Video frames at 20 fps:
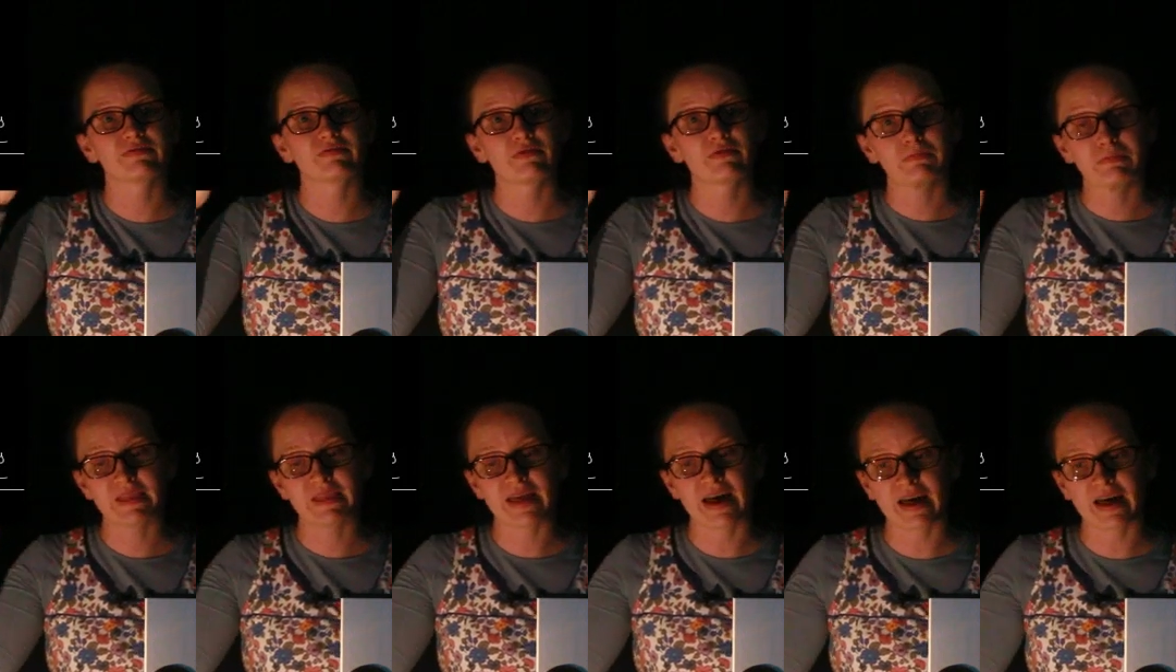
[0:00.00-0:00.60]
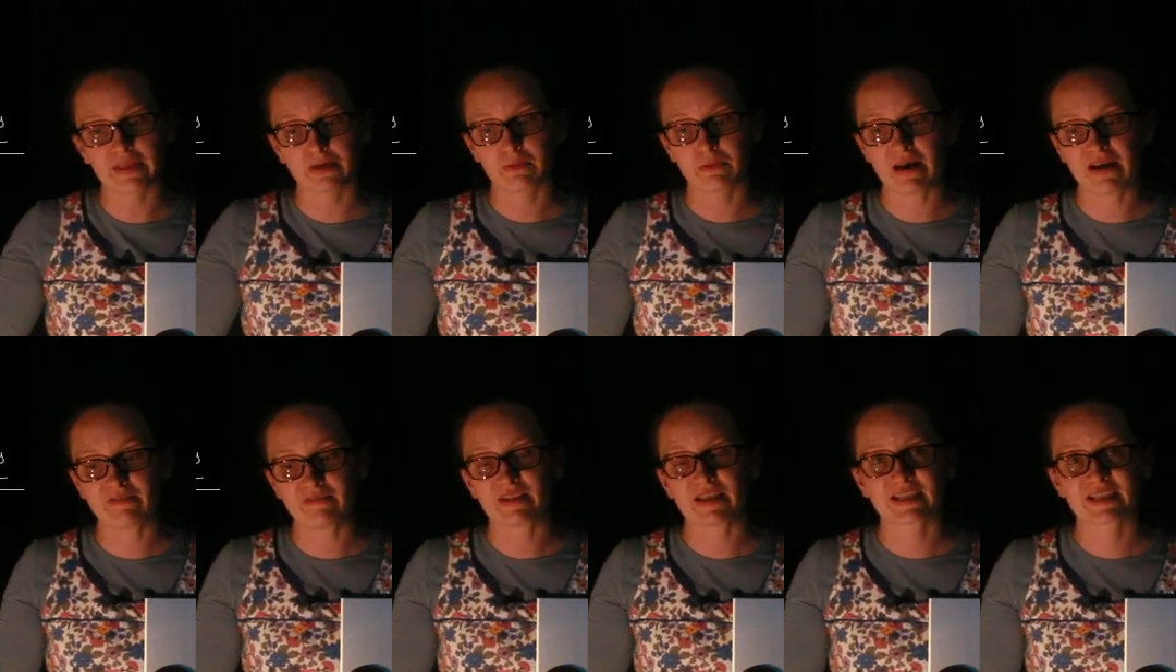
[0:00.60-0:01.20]
with other
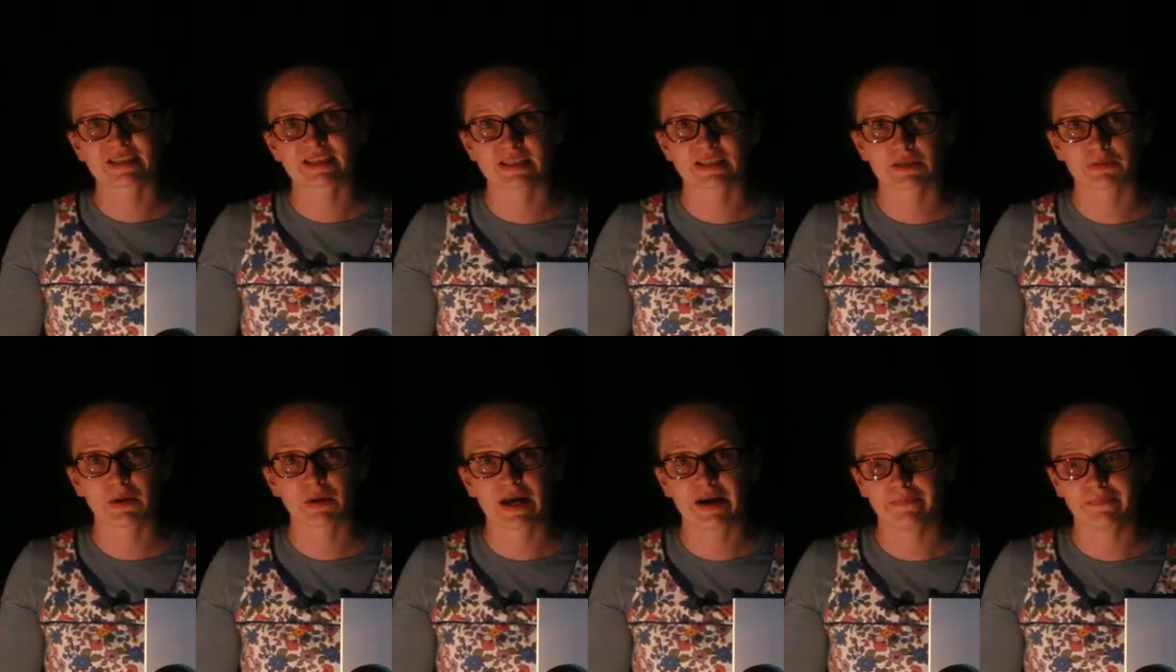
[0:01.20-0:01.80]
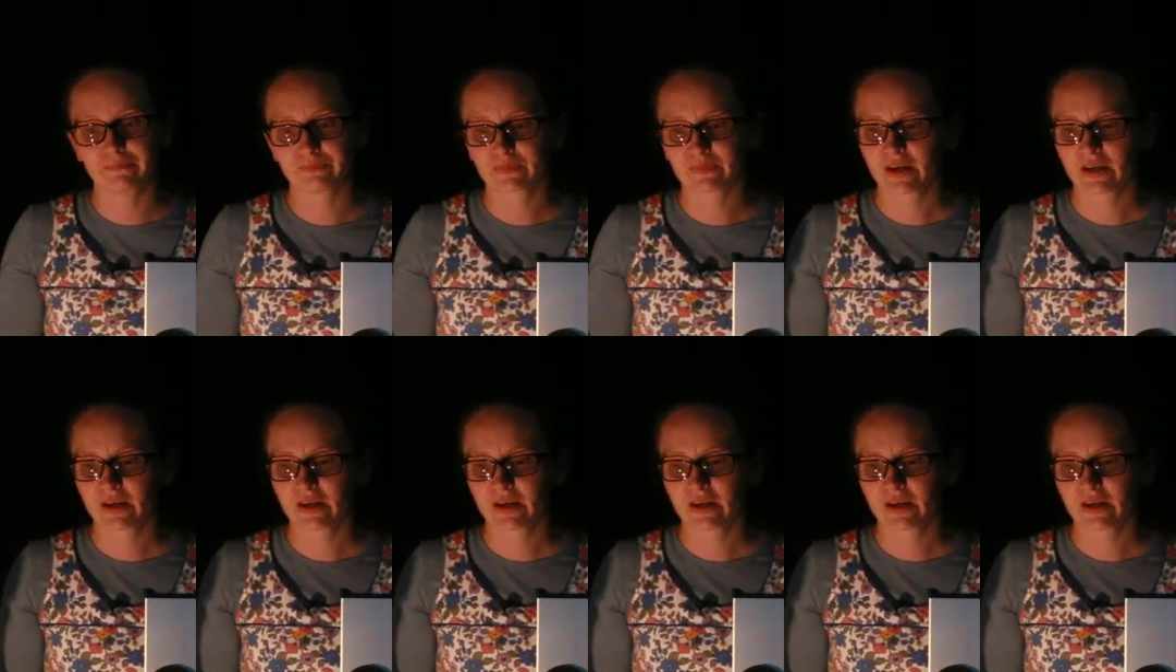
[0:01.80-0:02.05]
wavelengths as well.